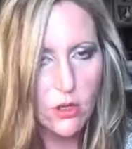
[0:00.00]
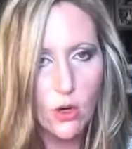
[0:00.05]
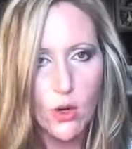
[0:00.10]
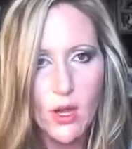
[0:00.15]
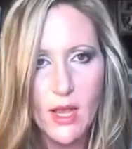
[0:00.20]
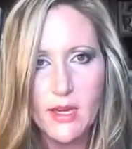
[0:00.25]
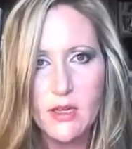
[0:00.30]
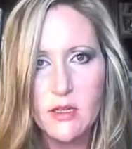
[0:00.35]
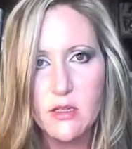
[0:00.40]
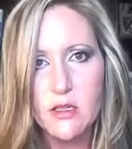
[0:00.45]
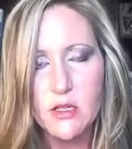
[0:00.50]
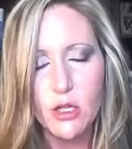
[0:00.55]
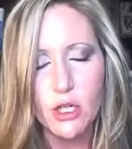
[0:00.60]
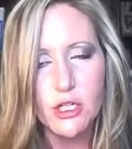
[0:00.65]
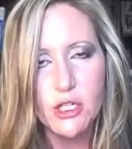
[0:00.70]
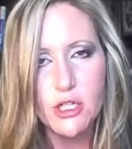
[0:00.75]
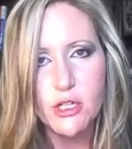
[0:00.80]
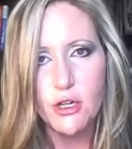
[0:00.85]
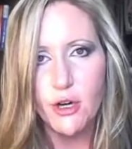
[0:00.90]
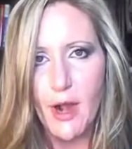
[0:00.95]
go ahead and
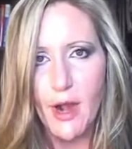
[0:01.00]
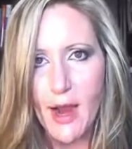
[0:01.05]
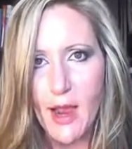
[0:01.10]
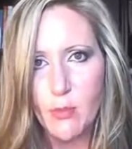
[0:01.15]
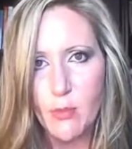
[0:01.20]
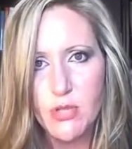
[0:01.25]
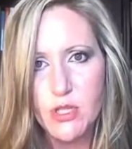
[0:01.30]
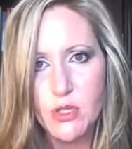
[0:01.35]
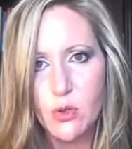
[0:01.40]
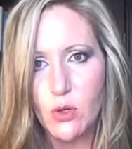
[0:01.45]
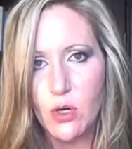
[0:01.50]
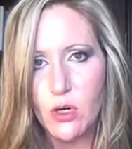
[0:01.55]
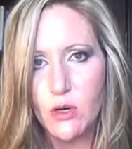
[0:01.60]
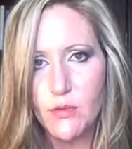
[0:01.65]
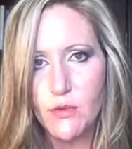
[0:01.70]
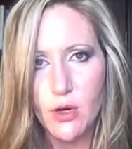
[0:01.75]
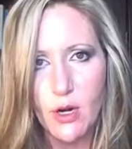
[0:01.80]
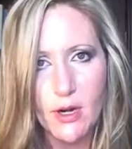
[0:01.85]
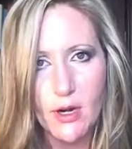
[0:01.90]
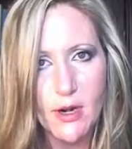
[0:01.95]
search in your app store. If
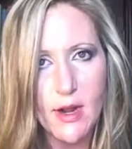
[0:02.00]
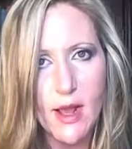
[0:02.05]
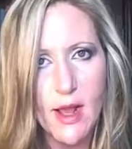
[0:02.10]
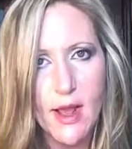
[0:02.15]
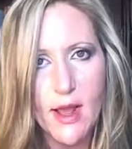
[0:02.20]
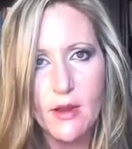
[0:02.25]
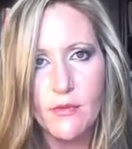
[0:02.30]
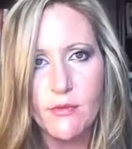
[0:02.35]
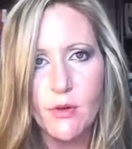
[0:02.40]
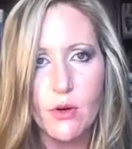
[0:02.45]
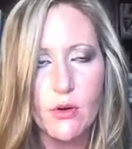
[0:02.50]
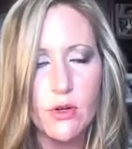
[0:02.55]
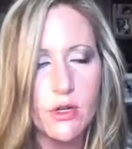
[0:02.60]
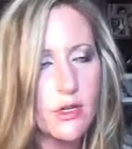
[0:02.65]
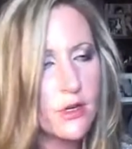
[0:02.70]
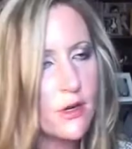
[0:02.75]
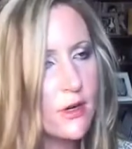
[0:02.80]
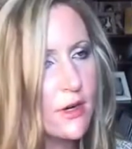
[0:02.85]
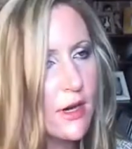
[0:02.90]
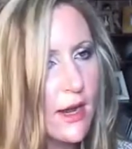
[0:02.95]
you're on an iPhone or
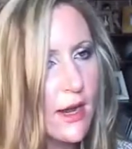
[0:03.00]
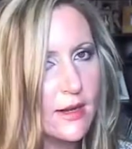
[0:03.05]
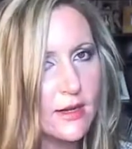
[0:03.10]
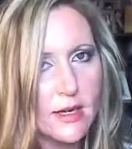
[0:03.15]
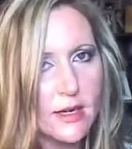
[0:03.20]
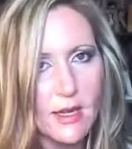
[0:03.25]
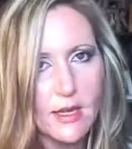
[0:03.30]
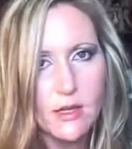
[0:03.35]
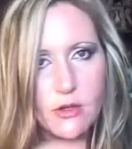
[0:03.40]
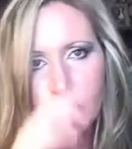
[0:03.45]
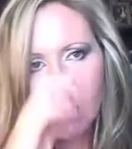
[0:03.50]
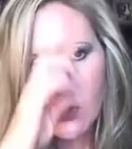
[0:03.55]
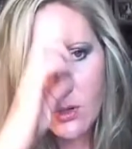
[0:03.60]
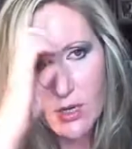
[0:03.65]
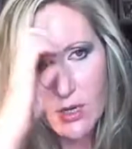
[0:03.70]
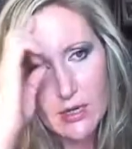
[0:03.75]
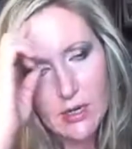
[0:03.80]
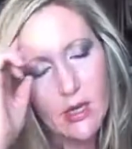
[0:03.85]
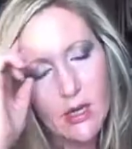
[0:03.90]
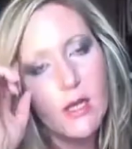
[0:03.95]
you're on an
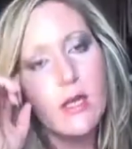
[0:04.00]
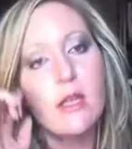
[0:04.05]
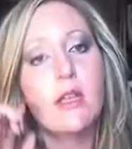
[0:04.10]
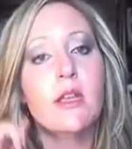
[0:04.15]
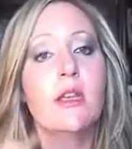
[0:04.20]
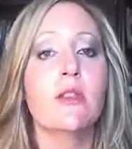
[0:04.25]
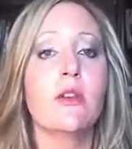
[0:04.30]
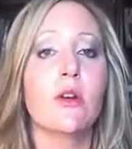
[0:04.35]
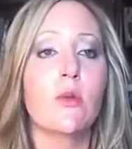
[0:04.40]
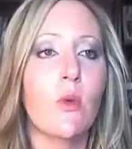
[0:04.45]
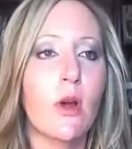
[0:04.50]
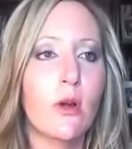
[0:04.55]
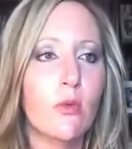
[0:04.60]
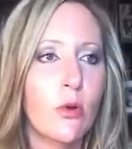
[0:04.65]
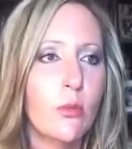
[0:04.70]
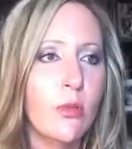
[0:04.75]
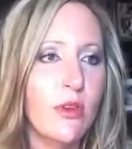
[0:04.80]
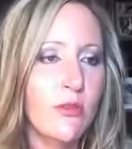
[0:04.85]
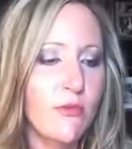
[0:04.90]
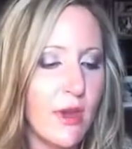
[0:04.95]
Android, either one
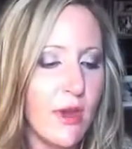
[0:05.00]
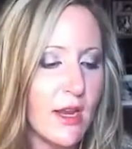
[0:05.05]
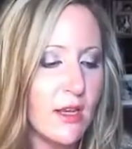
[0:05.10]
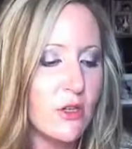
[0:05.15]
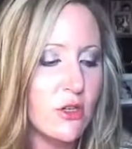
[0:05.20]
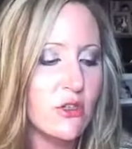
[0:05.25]
will be fine.